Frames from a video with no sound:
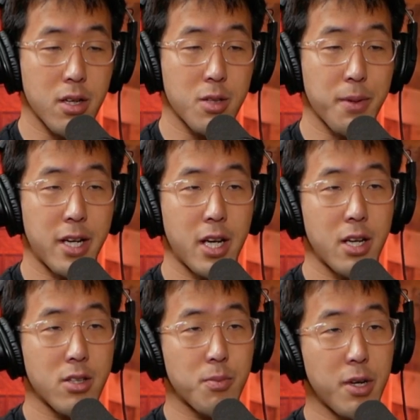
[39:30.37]
A Spider
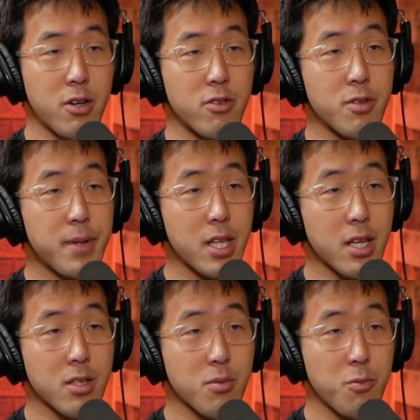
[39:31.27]
House ballroom, I think,
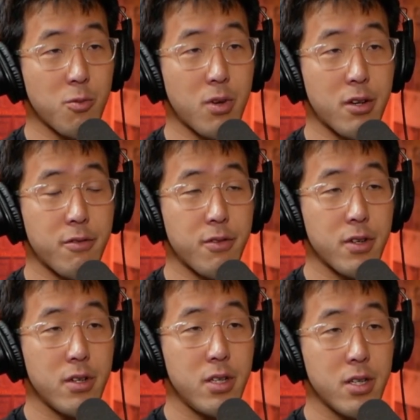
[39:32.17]
is
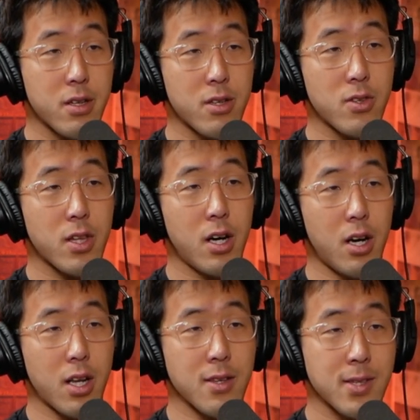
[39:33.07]
wonderful because of the
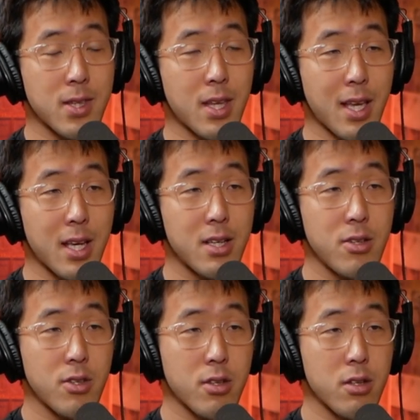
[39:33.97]
audience that they get
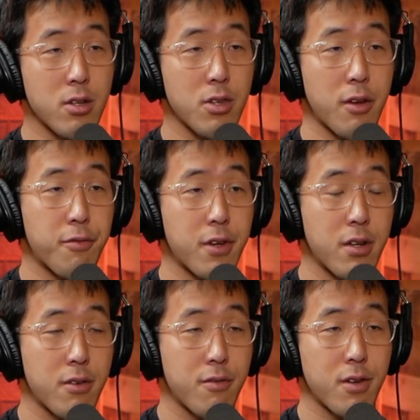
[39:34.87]
is a little different
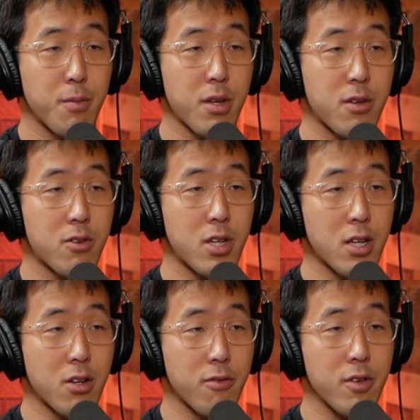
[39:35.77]
from
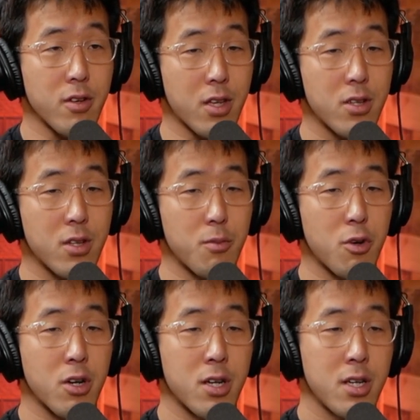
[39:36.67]
Creek or Vulcan. They're
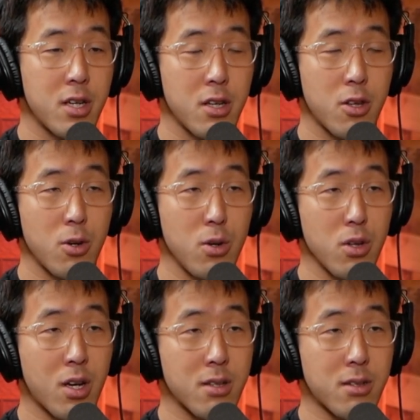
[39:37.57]
more the old
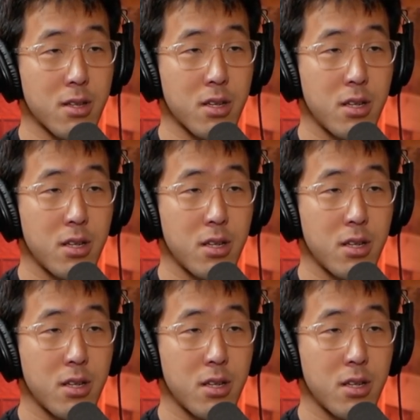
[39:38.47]
Austin.